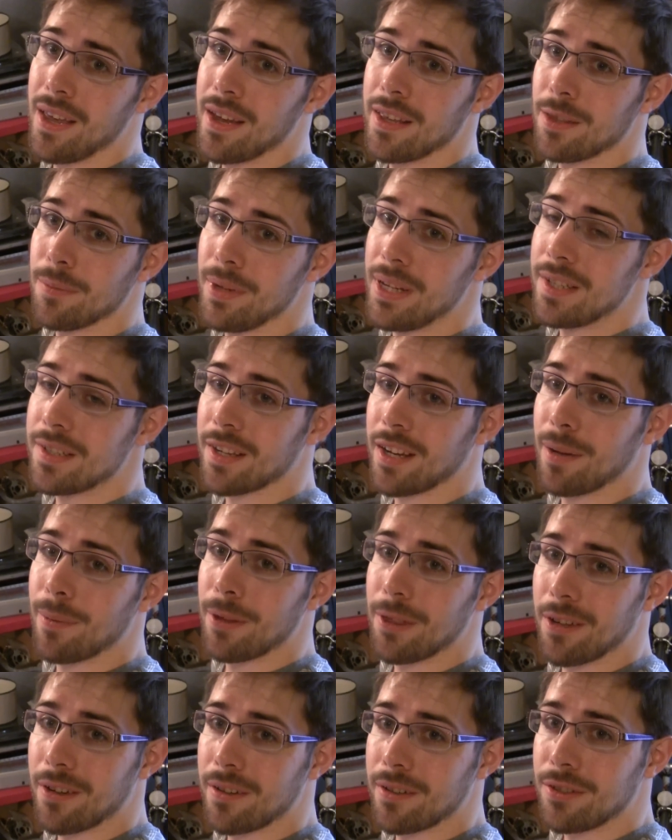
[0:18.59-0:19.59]
In the meantime, I
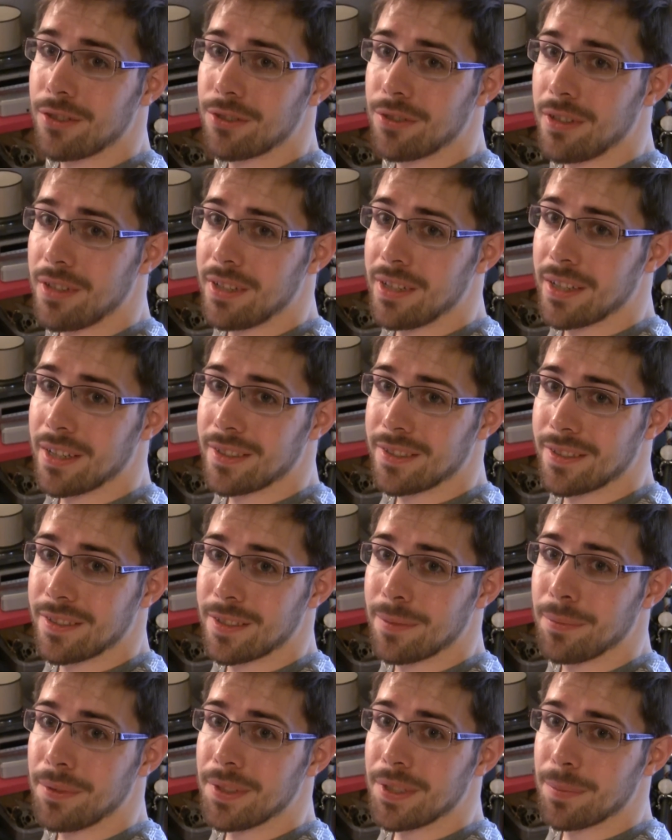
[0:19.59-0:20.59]
thought I'd treat you guys to
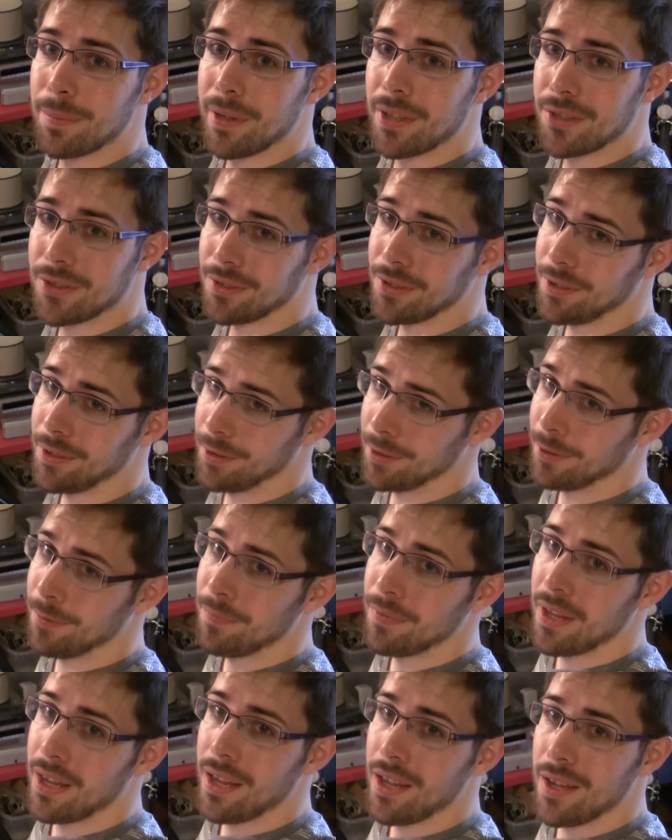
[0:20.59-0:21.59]
something special here.
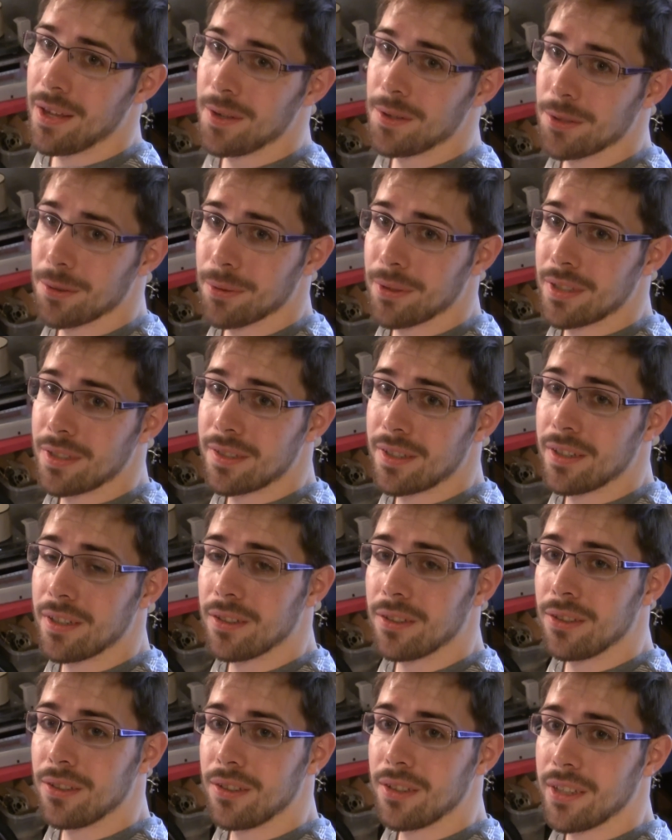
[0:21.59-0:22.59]
So we're going to take
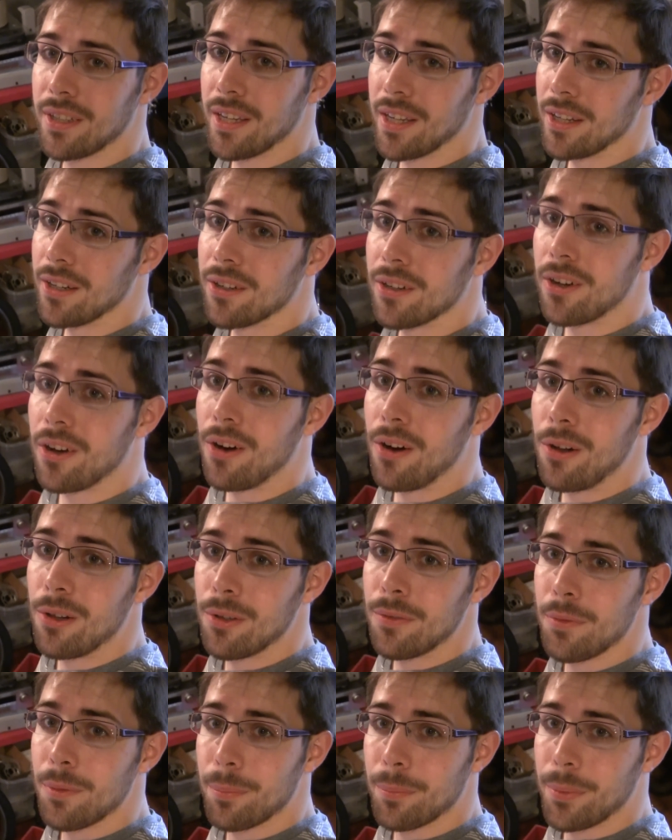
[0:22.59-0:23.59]
a look at all
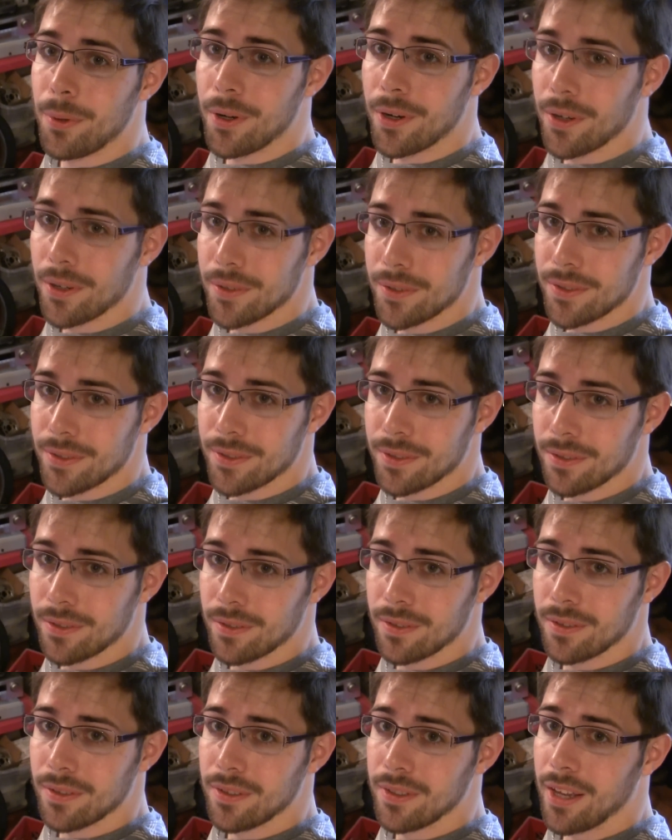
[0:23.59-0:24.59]
of the parts
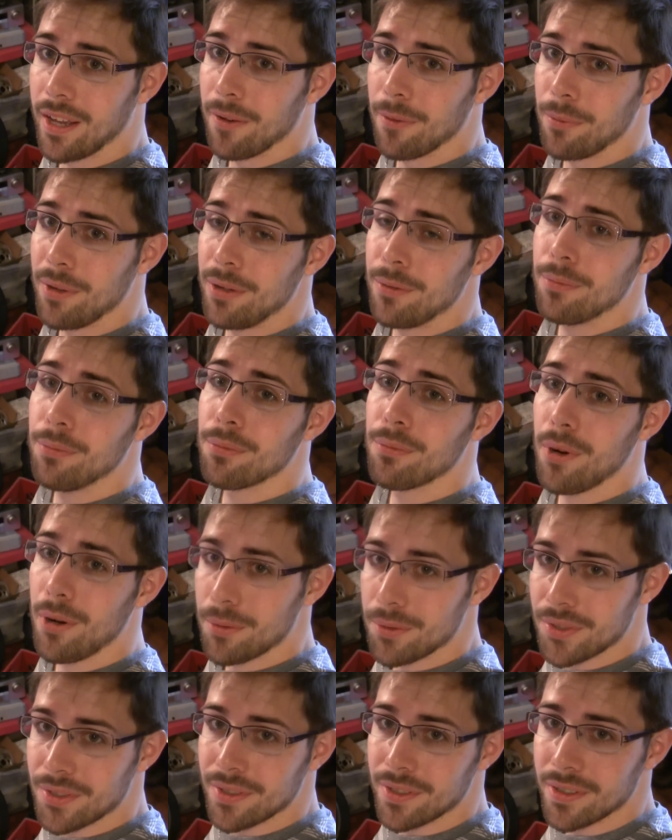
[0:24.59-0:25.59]
that we
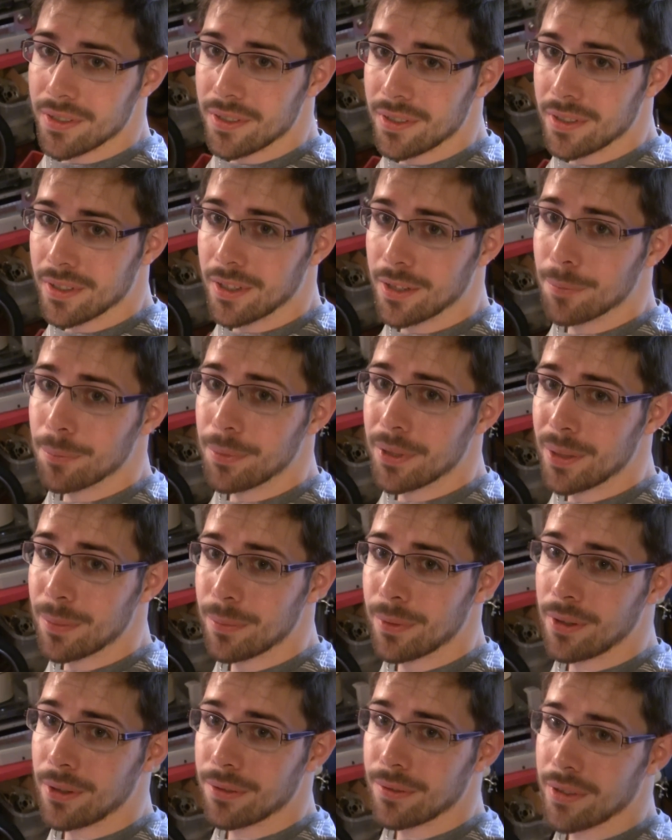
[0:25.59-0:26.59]
roasted on
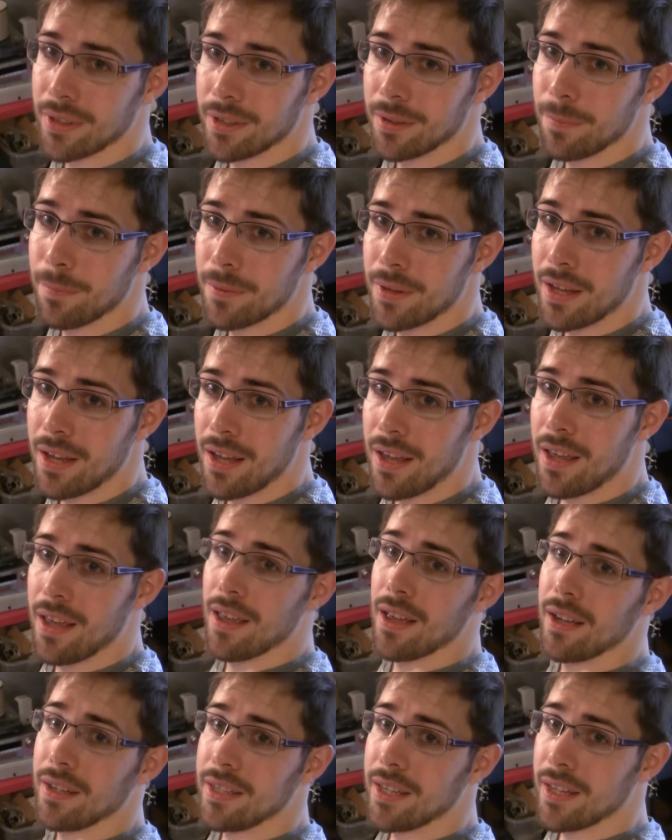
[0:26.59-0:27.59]
Pinball Run.
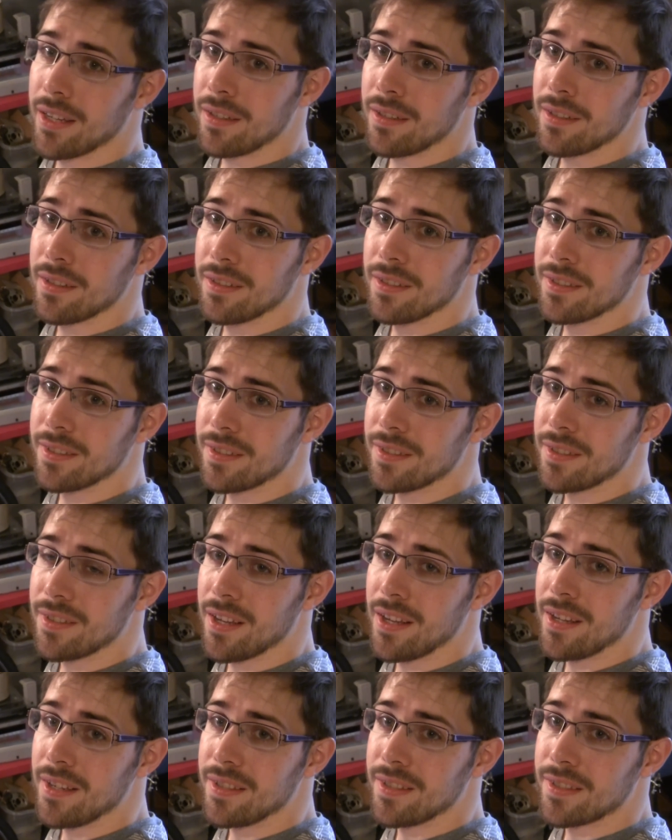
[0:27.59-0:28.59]
Again, this is
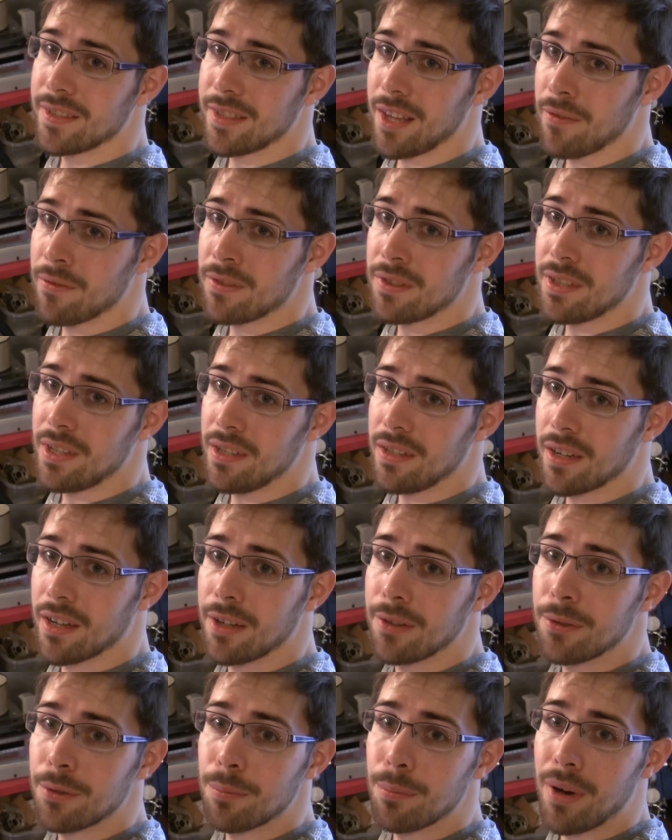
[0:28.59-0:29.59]
a
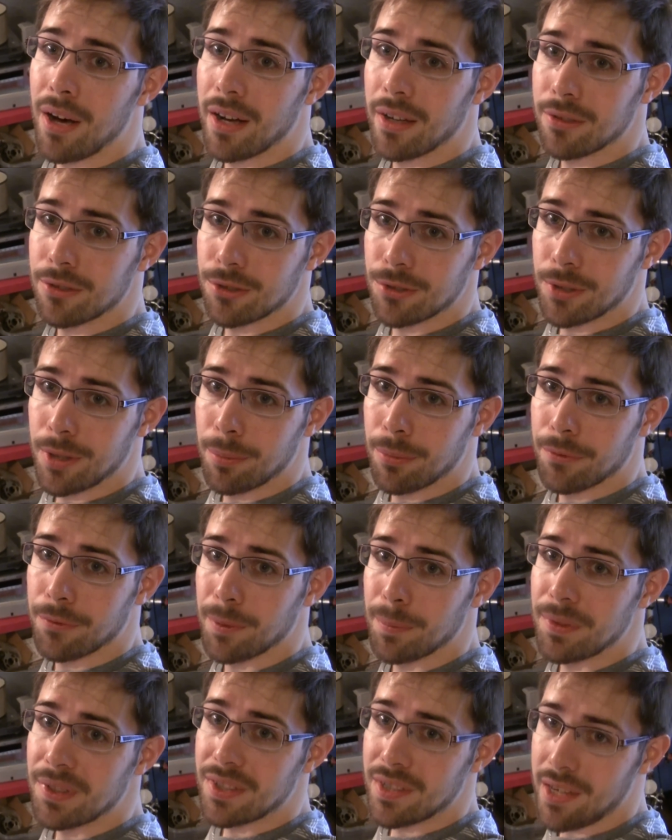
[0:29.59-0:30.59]
1700 mile trip
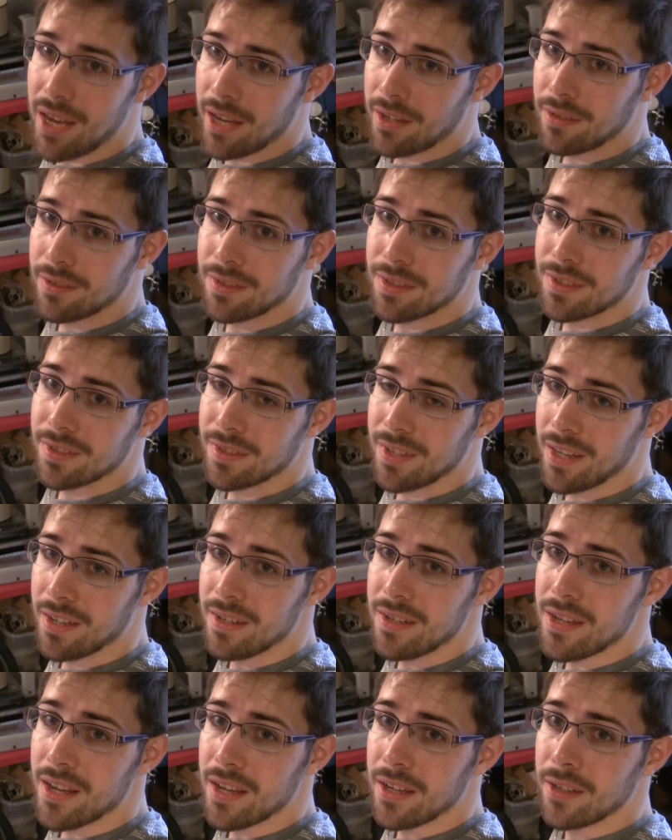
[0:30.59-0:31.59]
from Seattle to San
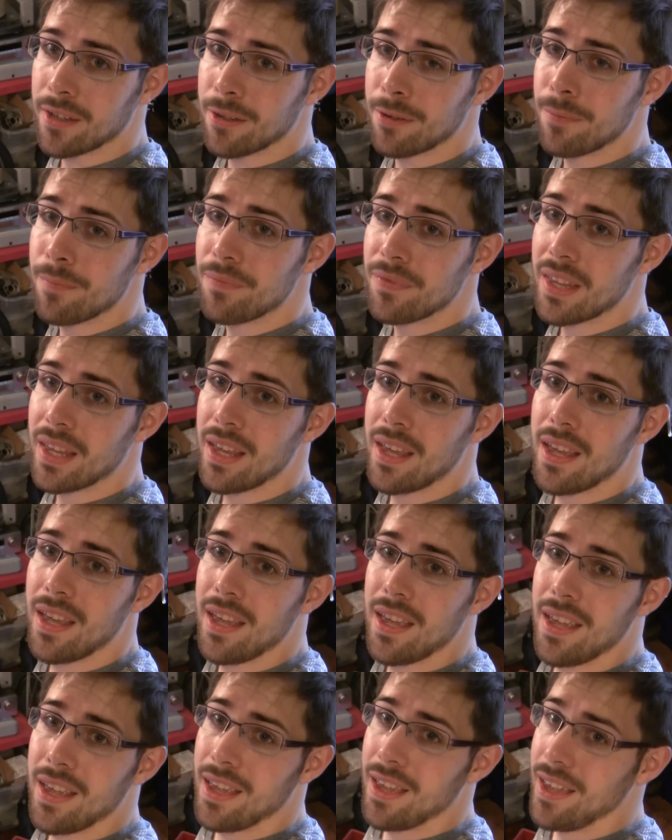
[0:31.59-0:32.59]
Diego.
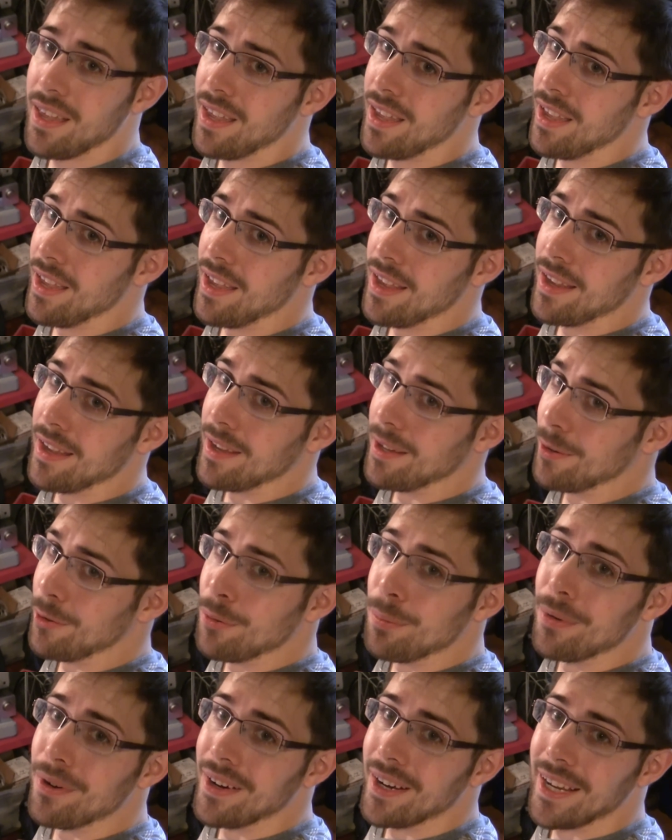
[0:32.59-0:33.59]
And
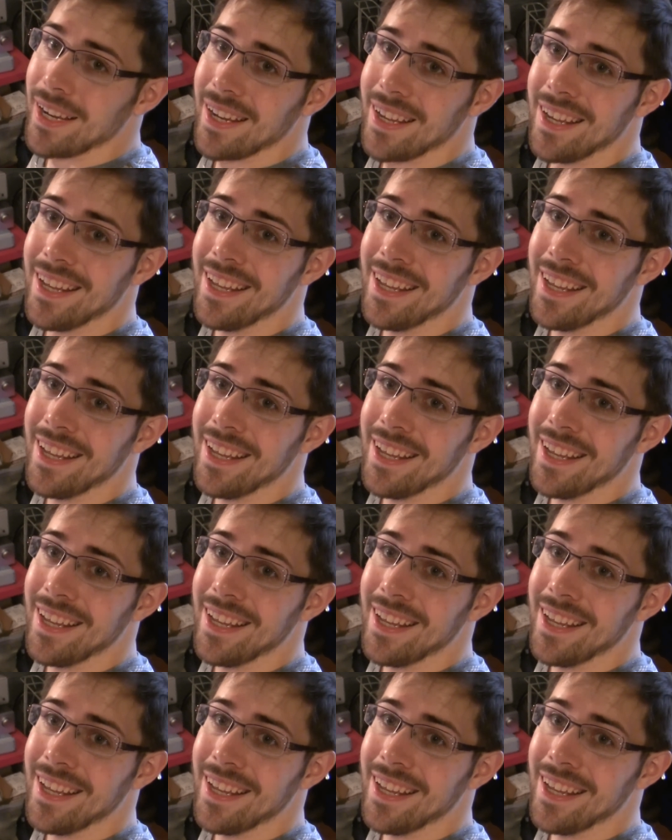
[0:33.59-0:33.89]
oh boy,